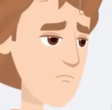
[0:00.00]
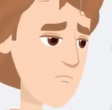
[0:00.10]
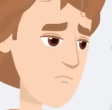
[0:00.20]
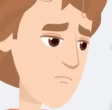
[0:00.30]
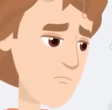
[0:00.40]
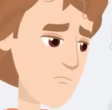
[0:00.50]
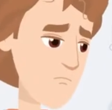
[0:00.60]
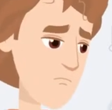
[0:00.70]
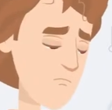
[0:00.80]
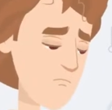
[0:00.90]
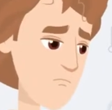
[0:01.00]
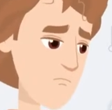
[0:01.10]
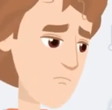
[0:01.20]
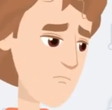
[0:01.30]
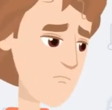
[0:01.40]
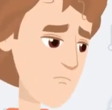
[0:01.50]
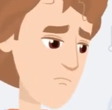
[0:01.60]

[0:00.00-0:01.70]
Nothing is said.